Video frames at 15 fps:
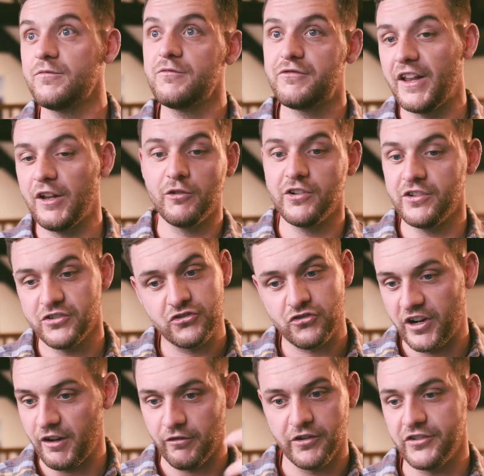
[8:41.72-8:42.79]
fell runners,
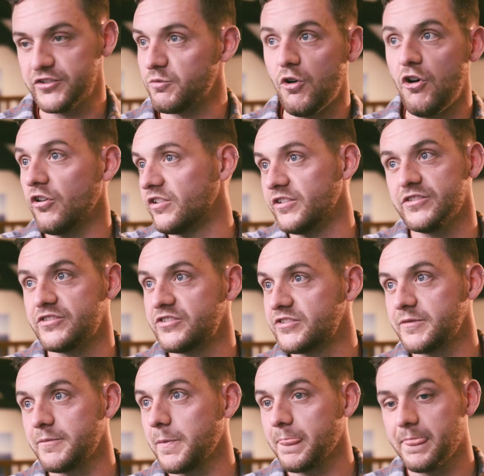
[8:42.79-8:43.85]
trail runners, walkers